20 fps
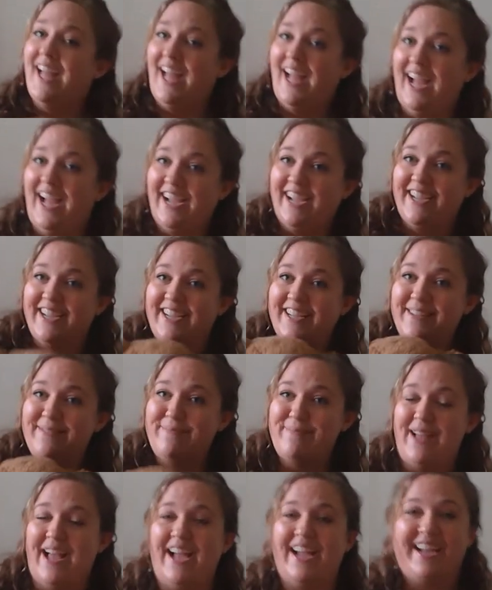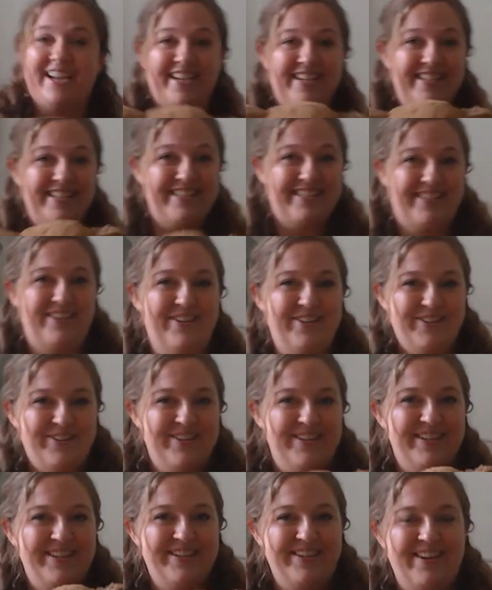Akabaka
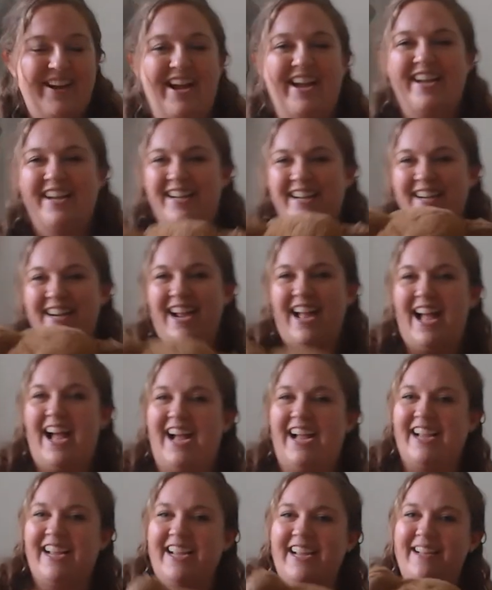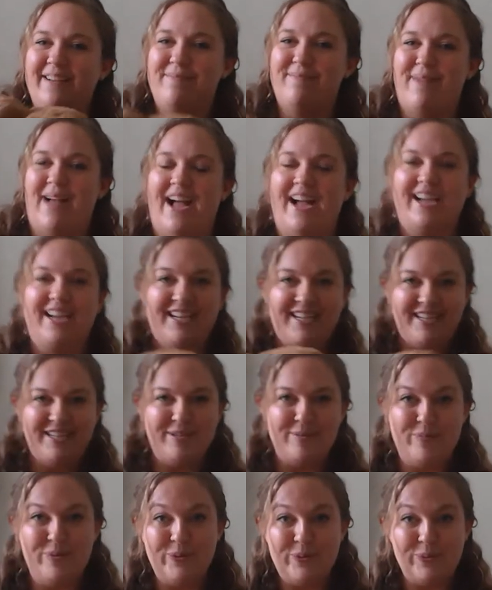soda cracker,
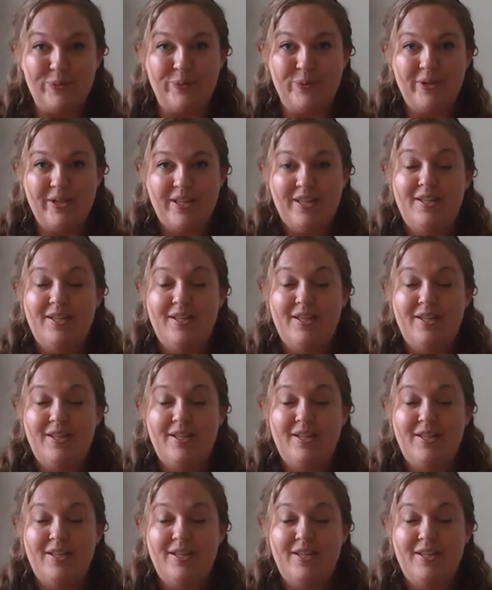akabaka boo.